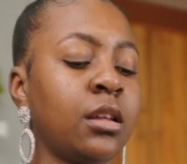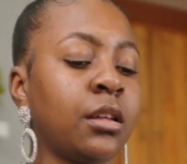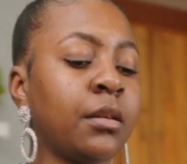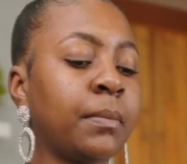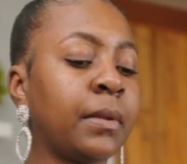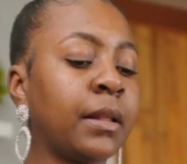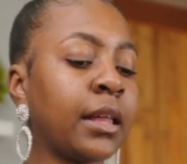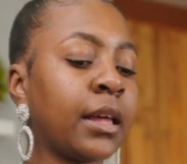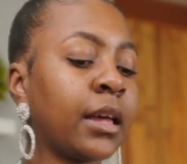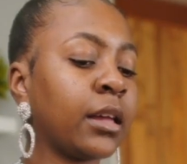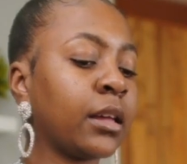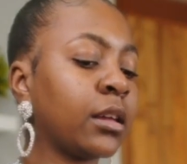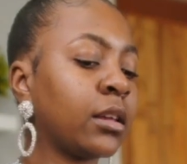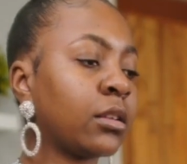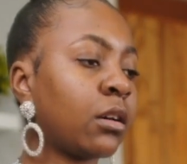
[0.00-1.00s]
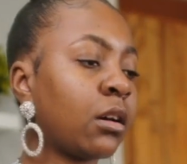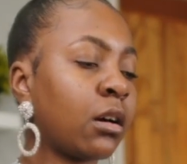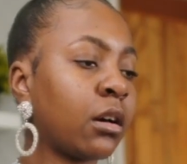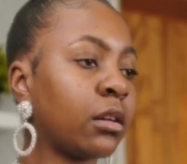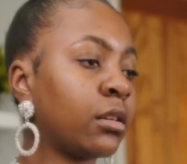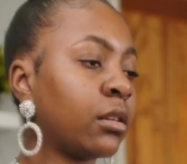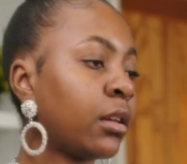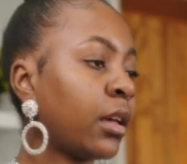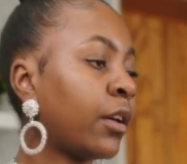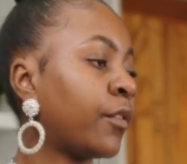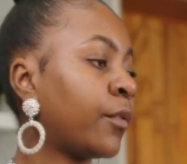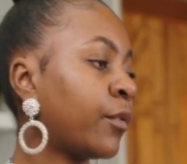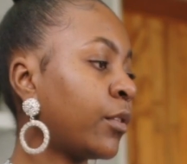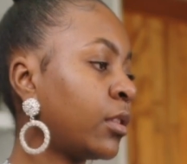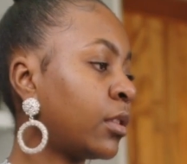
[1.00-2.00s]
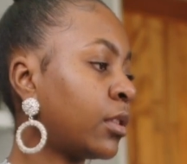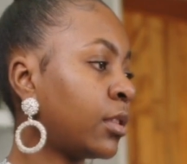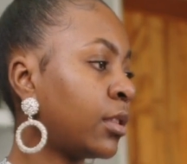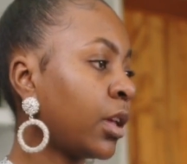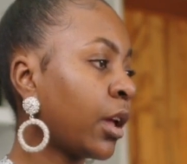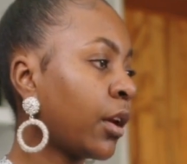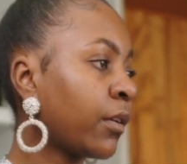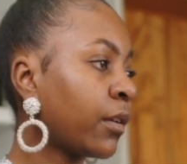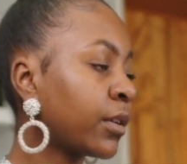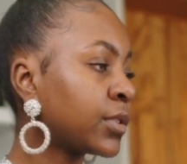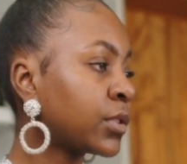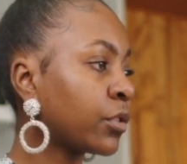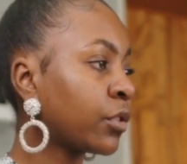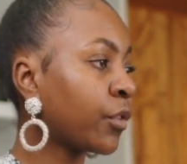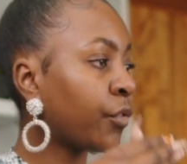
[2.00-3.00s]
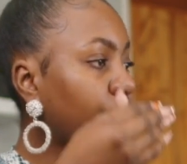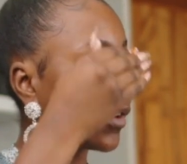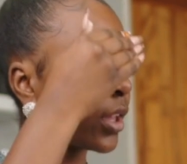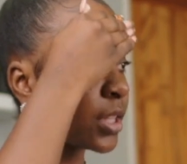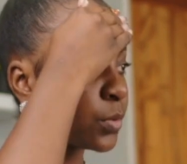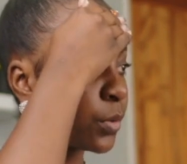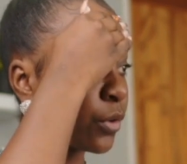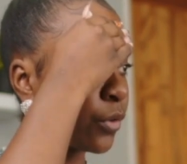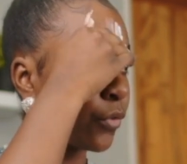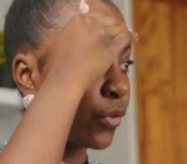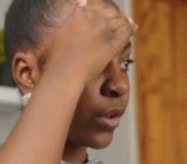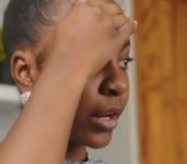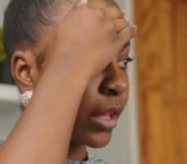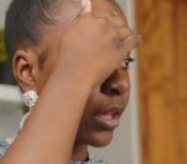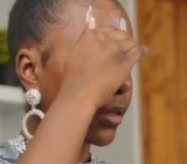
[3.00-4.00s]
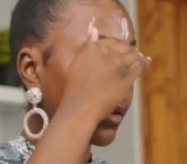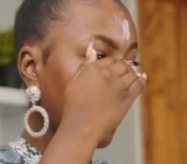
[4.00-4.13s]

applied on the areas on your face where you feel like,